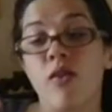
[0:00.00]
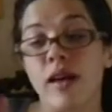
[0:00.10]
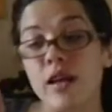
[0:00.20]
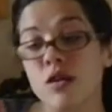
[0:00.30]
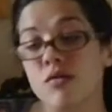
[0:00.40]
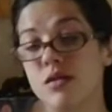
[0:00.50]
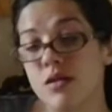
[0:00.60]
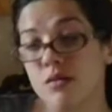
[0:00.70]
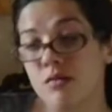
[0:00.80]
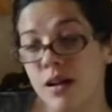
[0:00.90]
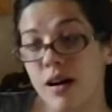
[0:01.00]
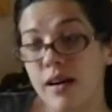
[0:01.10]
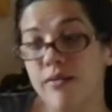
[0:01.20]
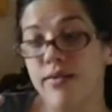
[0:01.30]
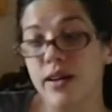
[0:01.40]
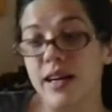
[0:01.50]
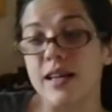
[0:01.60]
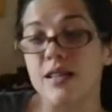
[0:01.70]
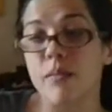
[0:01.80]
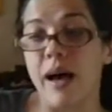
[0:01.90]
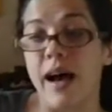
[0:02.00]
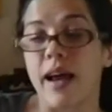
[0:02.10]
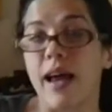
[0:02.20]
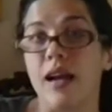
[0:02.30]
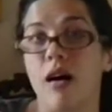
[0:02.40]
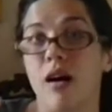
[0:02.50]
that you do not forget to pack an